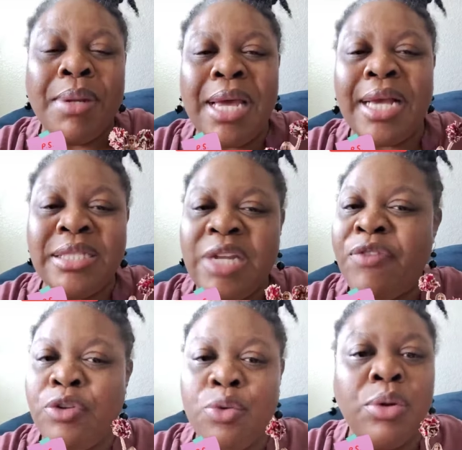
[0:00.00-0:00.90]
But like I said,
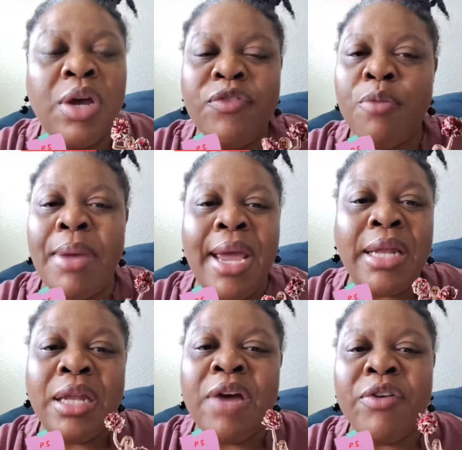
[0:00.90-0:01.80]
if you do love your
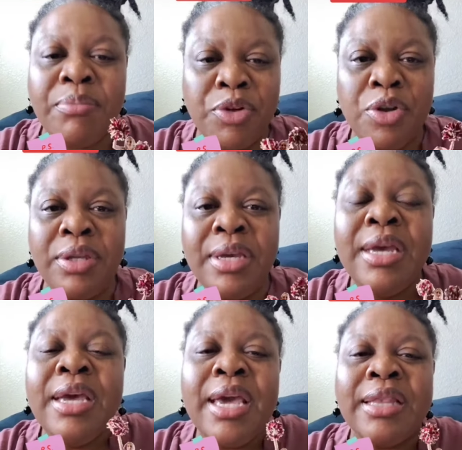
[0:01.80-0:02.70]
man, love him dearly.
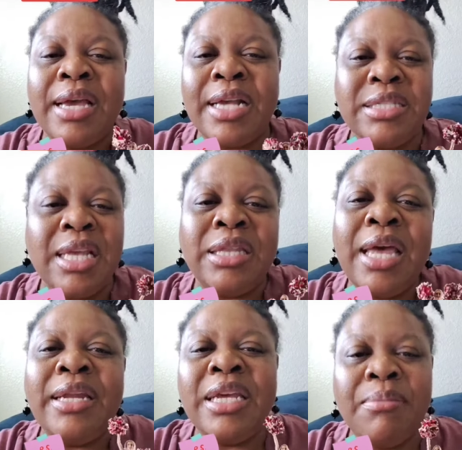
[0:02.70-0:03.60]
And like I said,
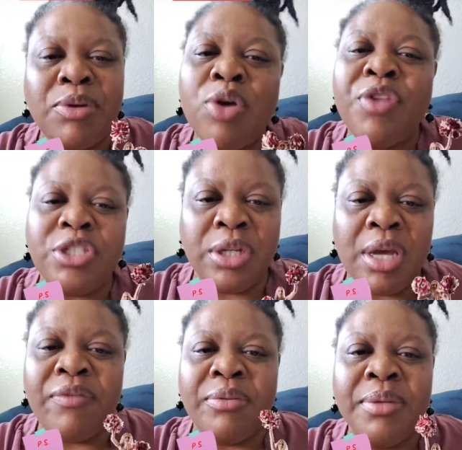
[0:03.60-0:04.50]
let him know that you
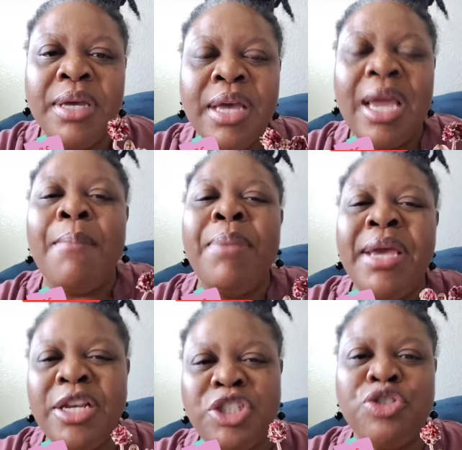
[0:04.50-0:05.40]
love him and
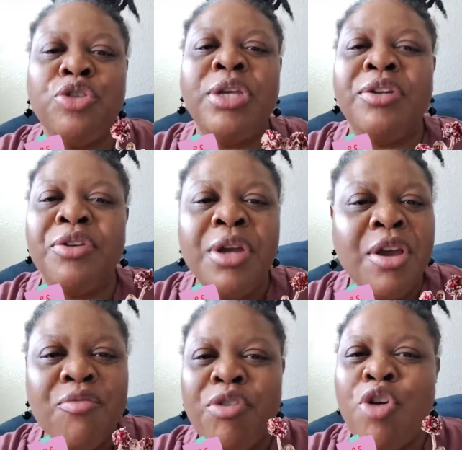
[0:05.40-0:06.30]
be his cheerleader,
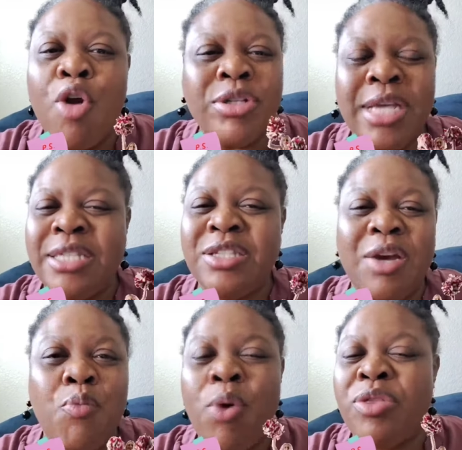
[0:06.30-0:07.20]
regardless as
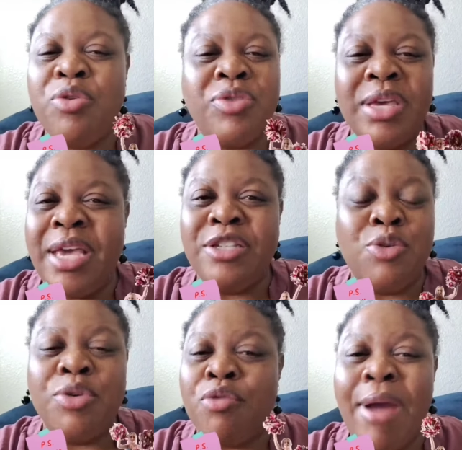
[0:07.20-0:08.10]
to whether you think he's
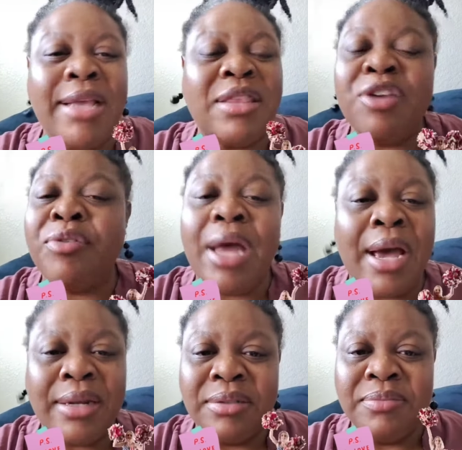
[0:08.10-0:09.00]
doing the right thing or not